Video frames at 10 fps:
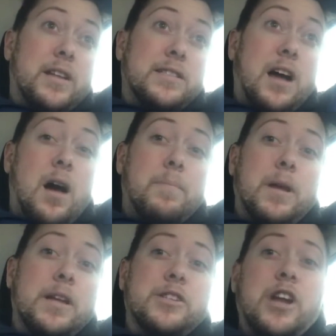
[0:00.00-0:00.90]
to stop
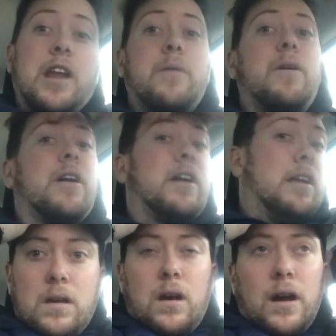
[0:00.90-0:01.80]
in
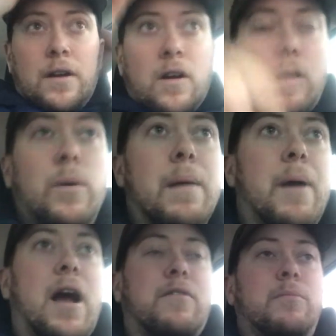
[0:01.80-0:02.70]
January on our way
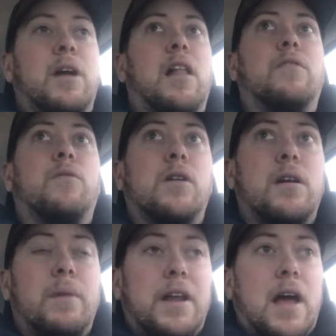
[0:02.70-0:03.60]
back from
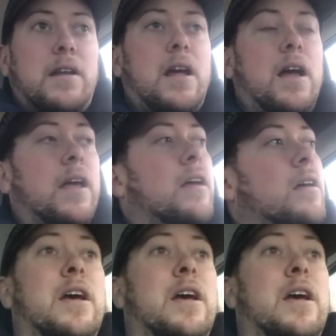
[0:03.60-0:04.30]
California, my dad and I,